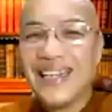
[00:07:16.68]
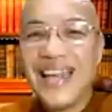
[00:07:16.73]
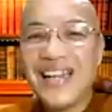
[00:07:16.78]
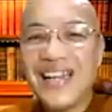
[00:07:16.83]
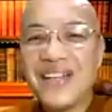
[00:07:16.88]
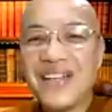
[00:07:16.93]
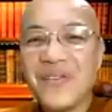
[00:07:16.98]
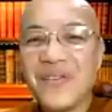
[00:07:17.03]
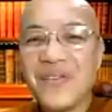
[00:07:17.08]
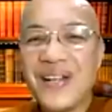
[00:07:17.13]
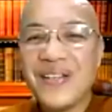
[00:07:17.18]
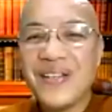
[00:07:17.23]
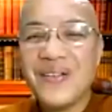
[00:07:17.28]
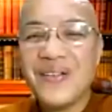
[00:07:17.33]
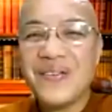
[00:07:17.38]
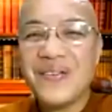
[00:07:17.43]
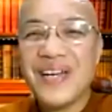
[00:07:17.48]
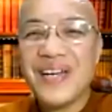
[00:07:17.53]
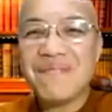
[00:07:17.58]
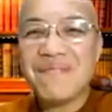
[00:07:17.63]
then
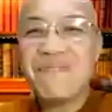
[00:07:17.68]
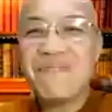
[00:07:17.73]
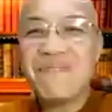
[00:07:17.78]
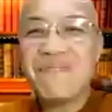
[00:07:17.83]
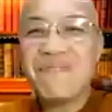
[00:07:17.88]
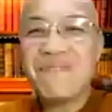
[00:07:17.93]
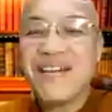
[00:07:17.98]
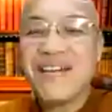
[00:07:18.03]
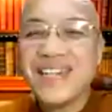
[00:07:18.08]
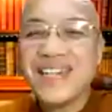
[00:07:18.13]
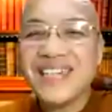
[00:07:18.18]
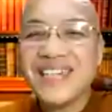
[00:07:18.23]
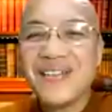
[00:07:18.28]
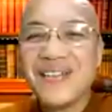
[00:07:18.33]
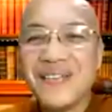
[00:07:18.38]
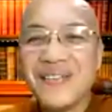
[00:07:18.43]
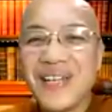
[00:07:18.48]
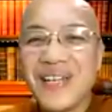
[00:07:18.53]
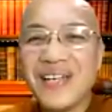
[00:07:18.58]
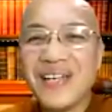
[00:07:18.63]
when you get married
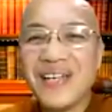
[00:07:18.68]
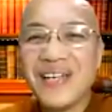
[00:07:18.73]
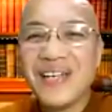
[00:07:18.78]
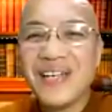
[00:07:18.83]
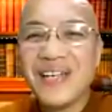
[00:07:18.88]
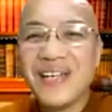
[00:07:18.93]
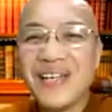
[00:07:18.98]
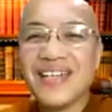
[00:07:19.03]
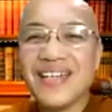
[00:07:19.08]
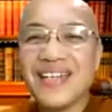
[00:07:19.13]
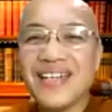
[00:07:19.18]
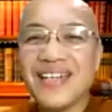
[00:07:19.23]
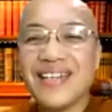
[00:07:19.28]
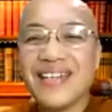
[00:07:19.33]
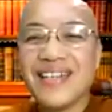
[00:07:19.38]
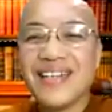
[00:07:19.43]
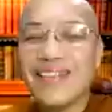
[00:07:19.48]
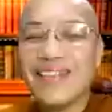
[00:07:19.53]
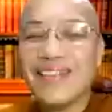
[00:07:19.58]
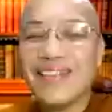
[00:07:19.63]
you give each
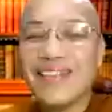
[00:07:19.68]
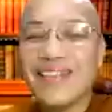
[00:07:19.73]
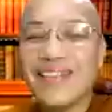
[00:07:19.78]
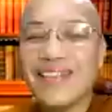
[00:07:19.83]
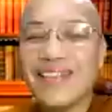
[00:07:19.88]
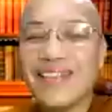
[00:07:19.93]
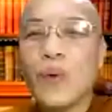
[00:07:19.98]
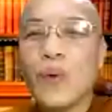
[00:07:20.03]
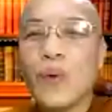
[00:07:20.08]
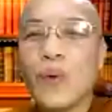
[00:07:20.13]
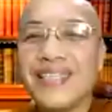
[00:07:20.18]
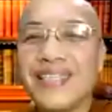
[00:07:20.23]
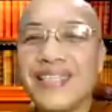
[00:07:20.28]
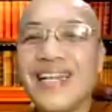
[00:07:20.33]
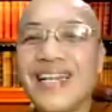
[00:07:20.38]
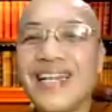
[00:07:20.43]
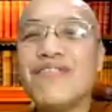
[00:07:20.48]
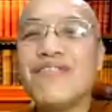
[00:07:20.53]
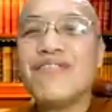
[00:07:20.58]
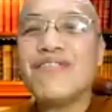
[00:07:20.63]
other wedding
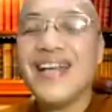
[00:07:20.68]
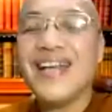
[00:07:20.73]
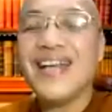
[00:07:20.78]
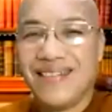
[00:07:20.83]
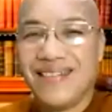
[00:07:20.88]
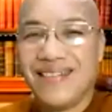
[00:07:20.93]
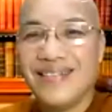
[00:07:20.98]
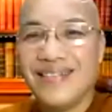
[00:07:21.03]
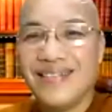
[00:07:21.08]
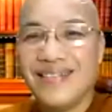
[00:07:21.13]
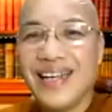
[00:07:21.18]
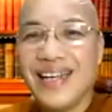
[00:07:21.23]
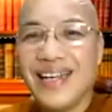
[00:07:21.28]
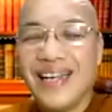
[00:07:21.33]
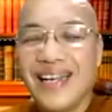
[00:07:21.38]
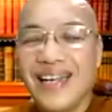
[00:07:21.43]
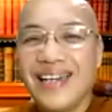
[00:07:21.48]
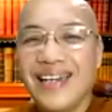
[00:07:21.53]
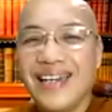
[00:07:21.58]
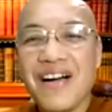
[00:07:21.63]
ring and
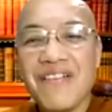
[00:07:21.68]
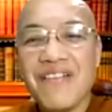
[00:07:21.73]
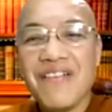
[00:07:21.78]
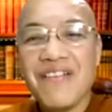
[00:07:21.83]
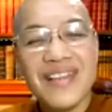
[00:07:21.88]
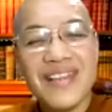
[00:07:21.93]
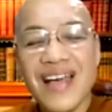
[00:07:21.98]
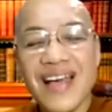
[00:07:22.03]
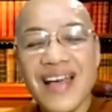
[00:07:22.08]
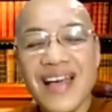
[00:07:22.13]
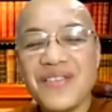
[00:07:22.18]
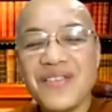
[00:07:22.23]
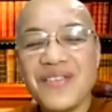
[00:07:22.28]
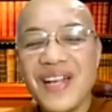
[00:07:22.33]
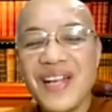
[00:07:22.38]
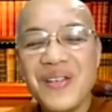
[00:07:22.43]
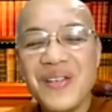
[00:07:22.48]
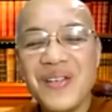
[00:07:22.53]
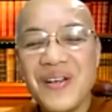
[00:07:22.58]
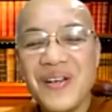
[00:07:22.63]
after that when you
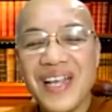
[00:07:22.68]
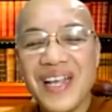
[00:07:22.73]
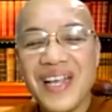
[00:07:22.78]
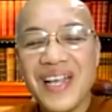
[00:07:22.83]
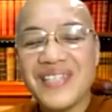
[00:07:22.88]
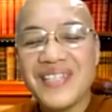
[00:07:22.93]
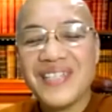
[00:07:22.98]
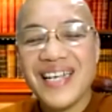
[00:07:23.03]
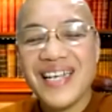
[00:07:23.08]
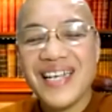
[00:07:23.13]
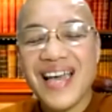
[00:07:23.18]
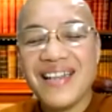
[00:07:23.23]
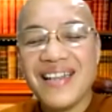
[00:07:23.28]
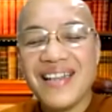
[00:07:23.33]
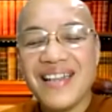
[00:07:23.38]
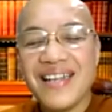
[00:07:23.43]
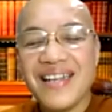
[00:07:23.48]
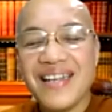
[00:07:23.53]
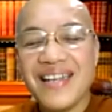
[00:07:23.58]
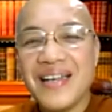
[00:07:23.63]
live together
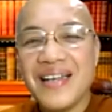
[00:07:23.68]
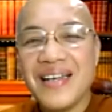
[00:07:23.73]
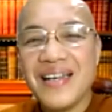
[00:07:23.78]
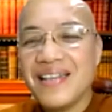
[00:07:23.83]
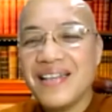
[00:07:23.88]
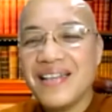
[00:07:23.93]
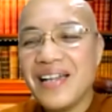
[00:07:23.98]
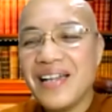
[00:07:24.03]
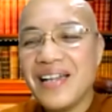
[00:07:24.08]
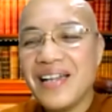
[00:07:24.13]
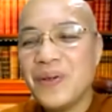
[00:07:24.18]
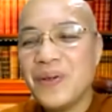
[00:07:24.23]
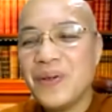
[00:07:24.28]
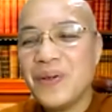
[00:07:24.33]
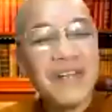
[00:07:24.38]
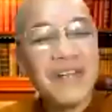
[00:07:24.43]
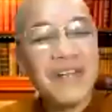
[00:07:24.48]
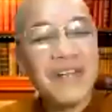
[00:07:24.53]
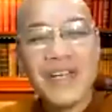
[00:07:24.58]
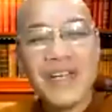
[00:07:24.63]
then you give
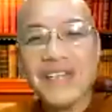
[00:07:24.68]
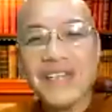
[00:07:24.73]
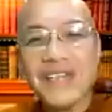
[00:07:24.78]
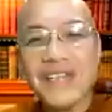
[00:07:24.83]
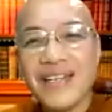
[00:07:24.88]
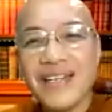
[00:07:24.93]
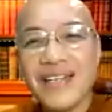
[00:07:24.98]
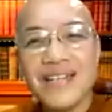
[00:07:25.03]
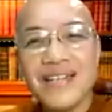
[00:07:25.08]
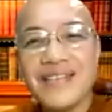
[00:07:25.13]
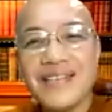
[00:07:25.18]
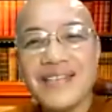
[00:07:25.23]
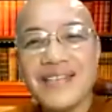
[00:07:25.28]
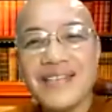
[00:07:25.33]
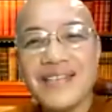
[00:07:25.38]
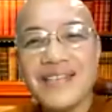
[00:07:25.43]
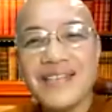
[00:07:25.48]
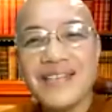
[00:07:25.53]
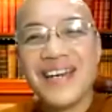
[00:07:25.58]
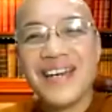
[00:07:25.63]
each other
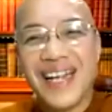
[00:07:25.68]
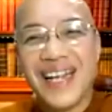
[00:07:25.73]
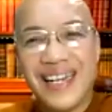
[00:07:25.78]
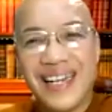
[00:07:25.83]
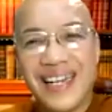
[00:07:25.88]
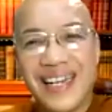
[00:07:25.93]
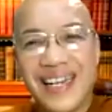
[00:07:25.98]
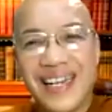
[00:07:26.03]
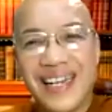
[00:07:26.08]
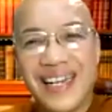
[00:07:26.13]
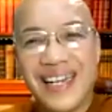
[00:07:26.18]
suffering